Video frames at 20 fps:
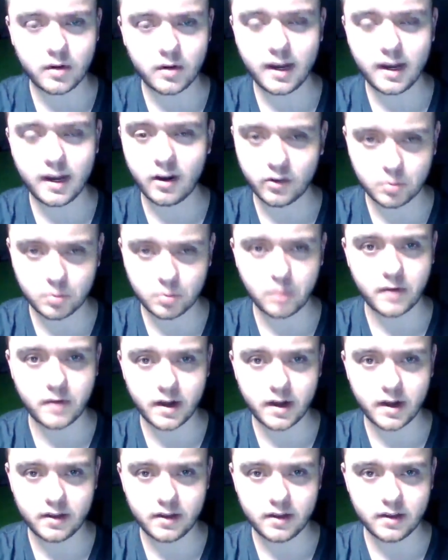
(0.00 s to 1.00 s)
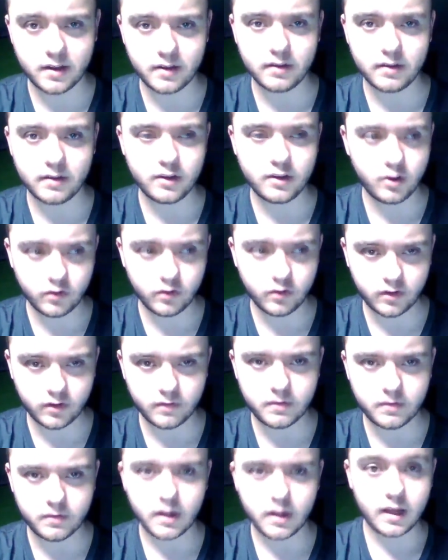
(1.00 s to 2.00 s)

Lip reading: and he also provided the use of,